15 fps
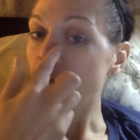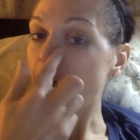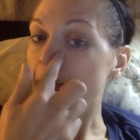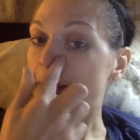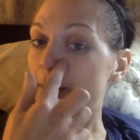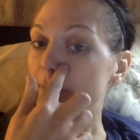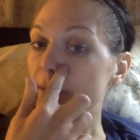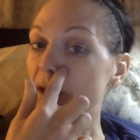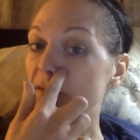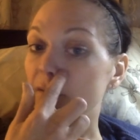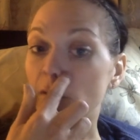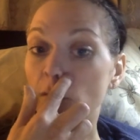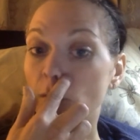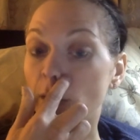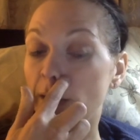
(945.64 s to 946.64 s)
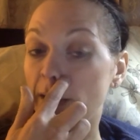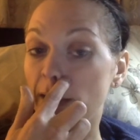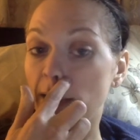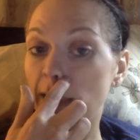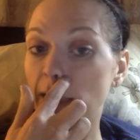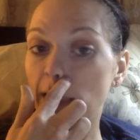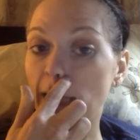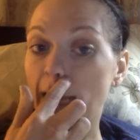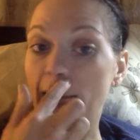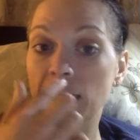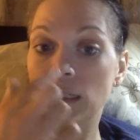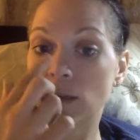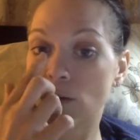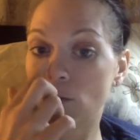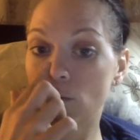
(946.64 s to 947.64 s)
Um, everyone that I
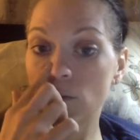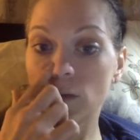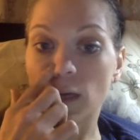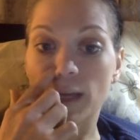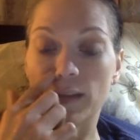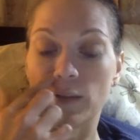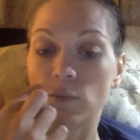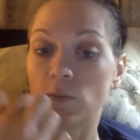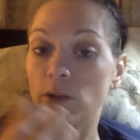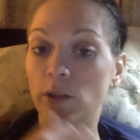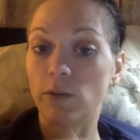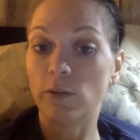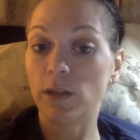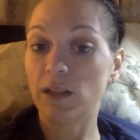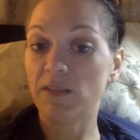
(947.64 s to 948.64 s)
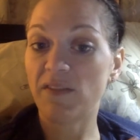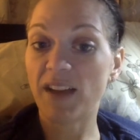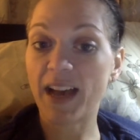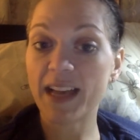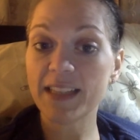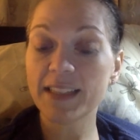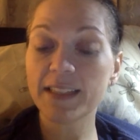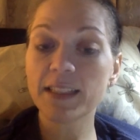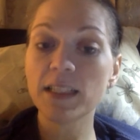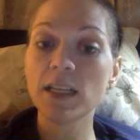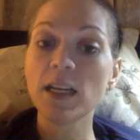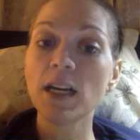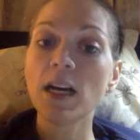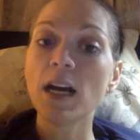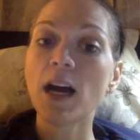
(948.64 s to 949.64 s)
know got them really, really fast.
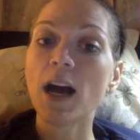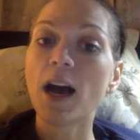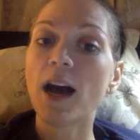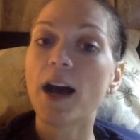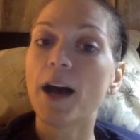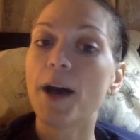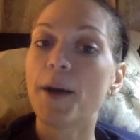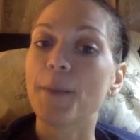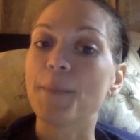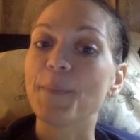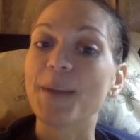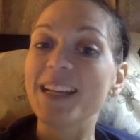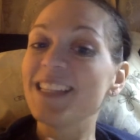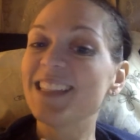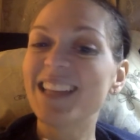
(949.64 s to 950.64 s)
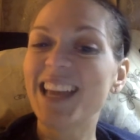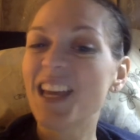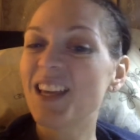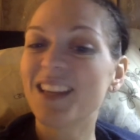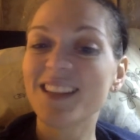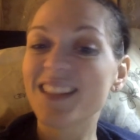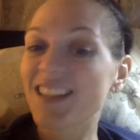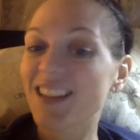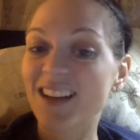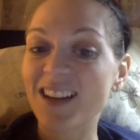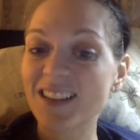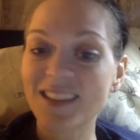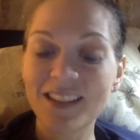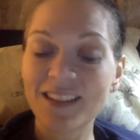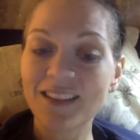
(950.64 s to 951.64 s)
Um, my state
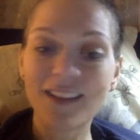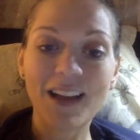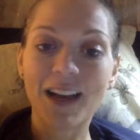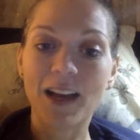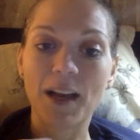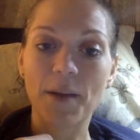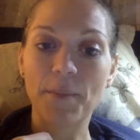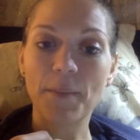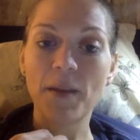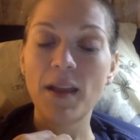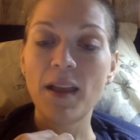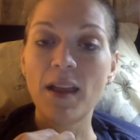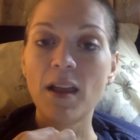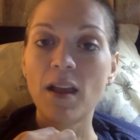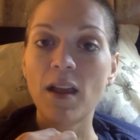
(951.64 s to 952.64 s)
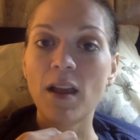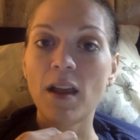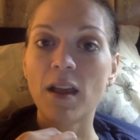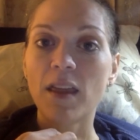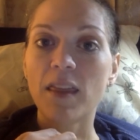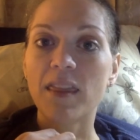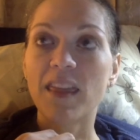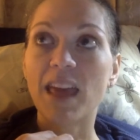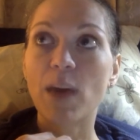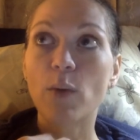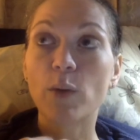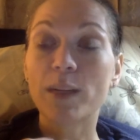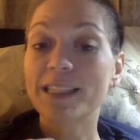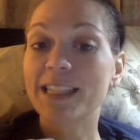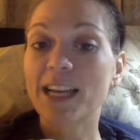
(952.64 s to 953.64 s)
sucked. Um, they
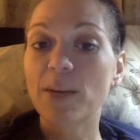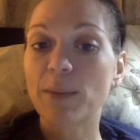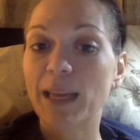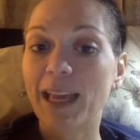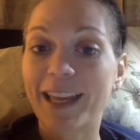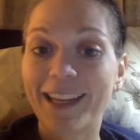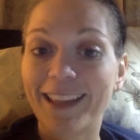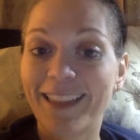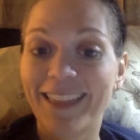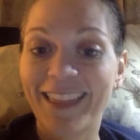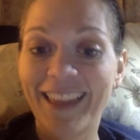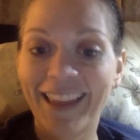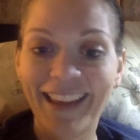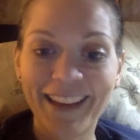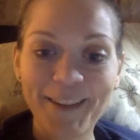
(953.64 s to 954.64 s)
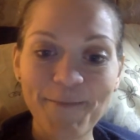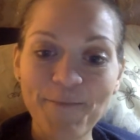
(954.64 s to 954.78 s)
wouldn't tell me anything.